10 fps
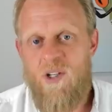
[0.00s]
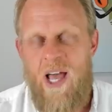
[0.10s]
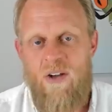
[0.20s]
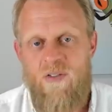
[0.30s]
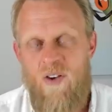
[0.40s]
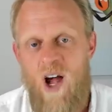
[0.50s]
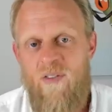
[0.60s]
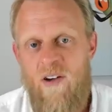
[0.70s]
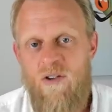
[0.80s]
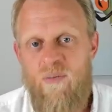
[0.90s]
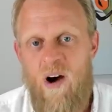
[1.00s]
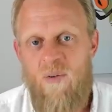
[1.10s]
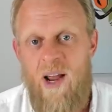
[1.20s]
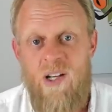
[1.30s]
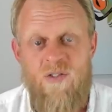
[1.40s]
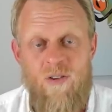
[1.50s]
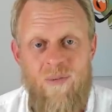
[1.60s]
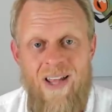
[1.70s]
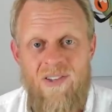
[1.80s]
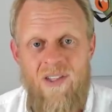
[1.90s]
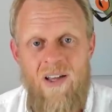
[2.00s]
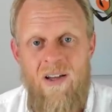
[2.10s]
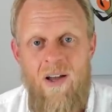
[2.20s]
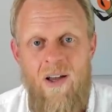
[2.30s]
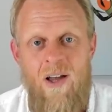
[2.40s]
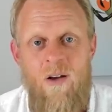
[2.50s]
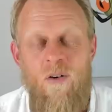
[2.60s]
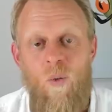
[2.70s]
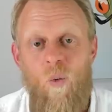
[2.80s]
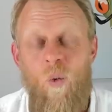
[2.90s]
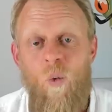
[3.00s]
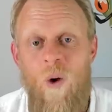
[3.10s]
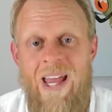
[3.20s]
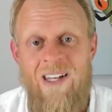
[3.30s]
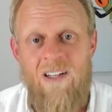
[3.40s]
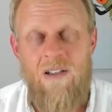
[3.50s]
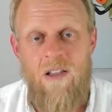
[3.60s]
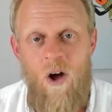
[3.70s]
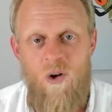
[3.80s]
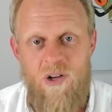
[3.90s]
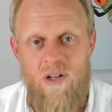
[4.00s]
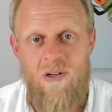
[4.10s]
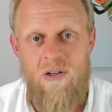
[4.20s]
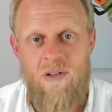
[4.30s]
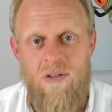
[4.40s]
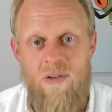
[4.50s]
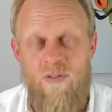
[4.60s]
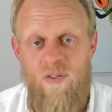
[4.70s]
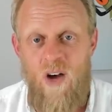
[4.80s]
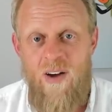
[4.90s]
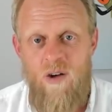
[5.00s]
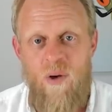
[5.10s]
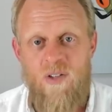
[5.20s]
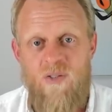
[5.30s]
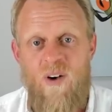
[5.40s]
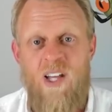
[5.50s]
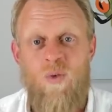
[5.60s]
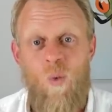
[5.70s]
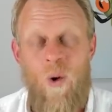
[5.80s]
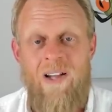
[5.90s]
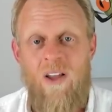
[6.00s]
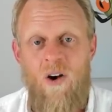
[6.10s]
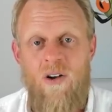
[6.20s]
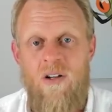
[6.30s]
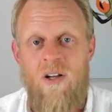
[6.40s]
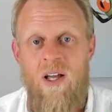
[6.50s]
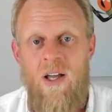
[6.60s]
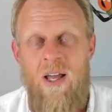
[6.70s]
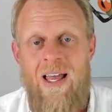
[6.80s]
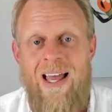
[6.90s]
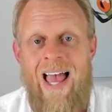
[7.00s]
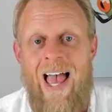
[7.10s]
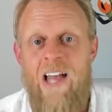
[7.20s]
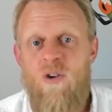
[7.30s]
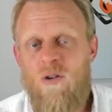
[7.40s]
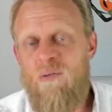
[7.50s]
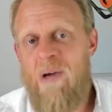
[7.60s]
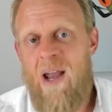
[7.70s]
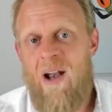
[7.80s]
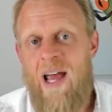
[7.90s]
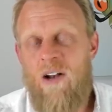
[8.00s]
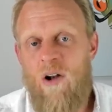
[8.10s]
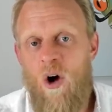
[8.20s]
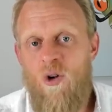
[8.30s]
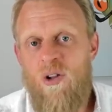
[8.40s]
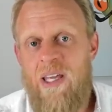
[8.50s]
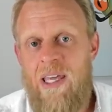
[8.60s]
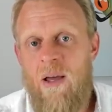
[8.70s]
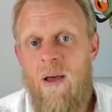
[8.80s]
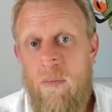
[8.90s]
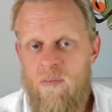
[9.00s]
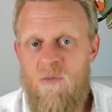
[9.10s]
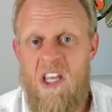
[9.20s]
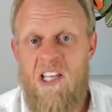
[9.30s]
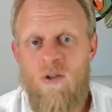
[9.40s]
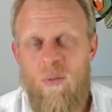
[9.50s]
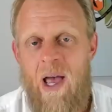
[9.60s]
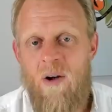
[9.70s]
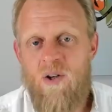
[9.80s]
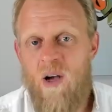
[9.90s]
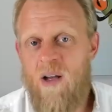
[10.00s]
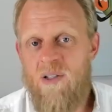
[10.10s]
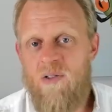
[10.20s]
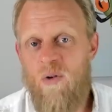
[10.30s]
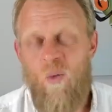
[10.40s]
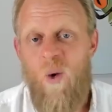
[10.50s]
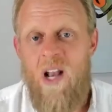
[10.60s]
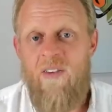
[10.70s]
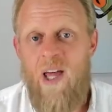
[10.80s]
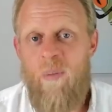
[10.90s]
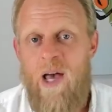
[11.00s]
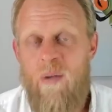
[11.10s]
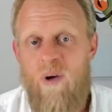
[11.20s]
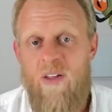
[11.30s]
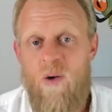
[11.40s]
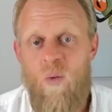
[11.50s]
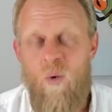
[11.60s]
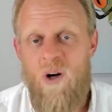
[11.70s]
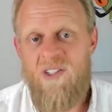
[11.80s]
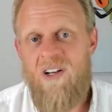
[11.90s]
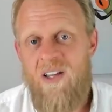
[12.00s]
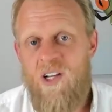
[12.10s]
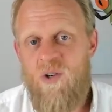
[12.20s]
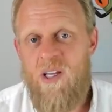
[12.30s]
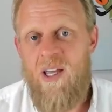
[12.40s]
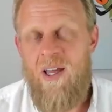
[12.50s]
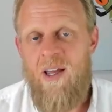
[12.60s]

which had a 500-mile range from Tesla, when loaded, 500 miles of range when loaded, and your competitor had only diesel-powered trucks or whatever they were powered by that wasn't electric,